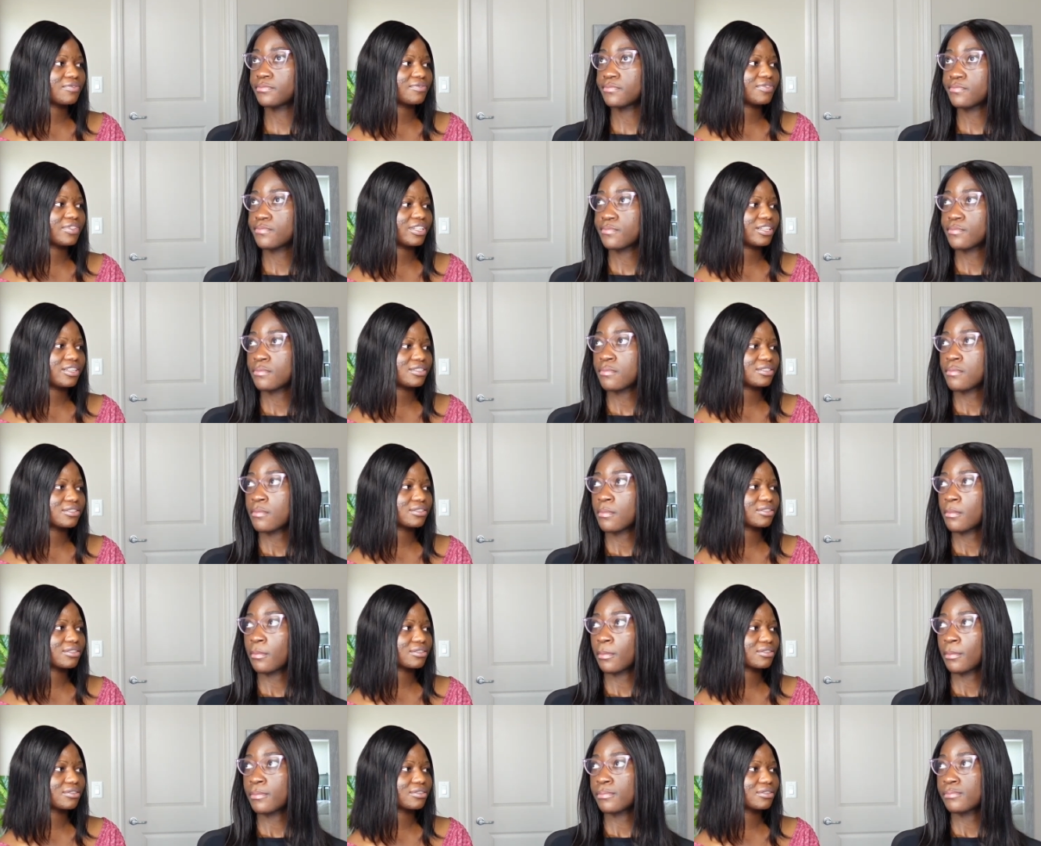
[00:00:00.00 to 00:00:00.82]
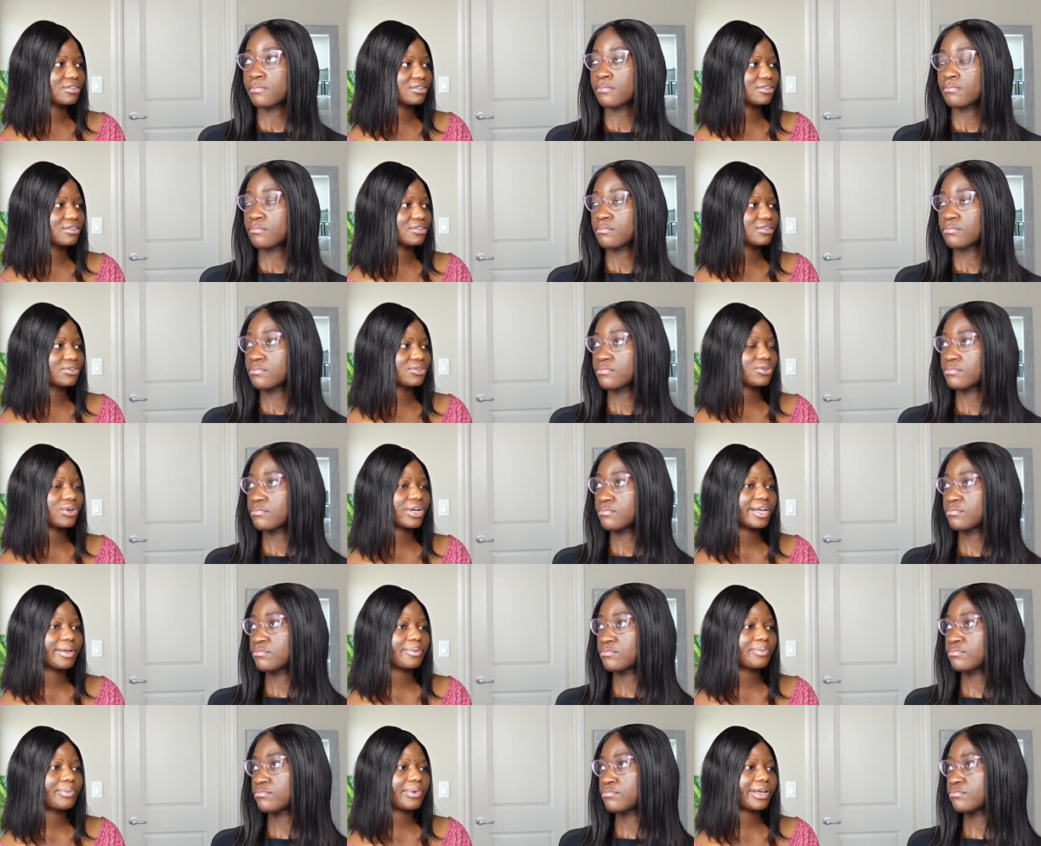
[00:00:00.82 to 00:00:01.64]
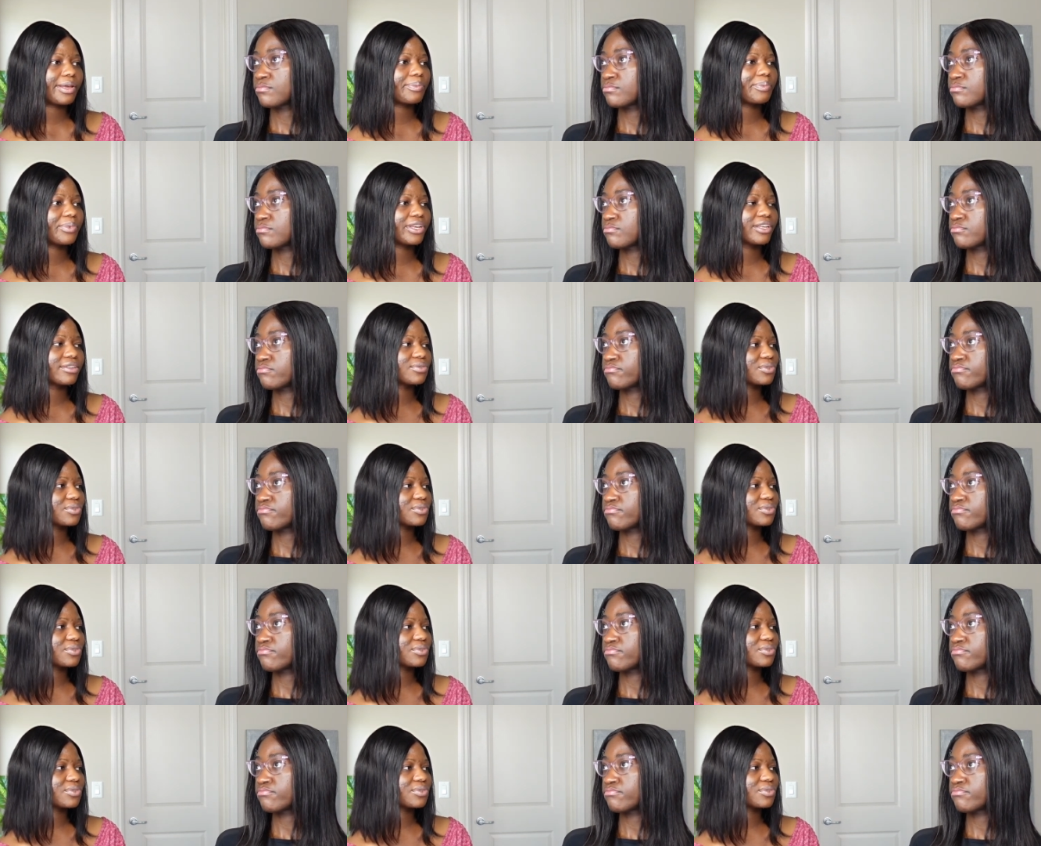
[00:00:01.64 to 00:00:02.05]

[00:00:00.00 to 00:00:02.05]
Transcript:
Speaker 1: of less. So I, I pay